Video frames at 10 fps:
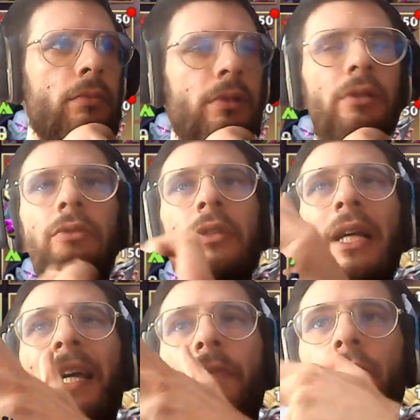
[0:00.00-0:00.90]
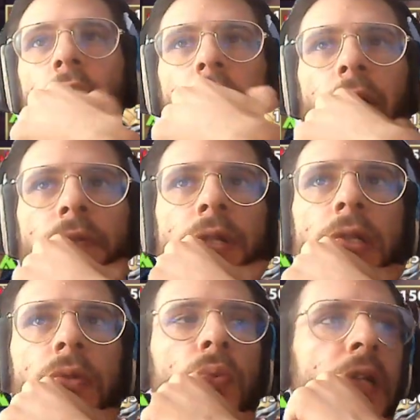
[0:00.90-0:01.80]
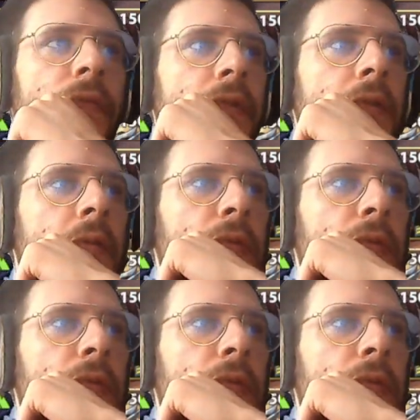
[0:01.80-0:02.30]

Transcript: So it's kind of okay versus waves.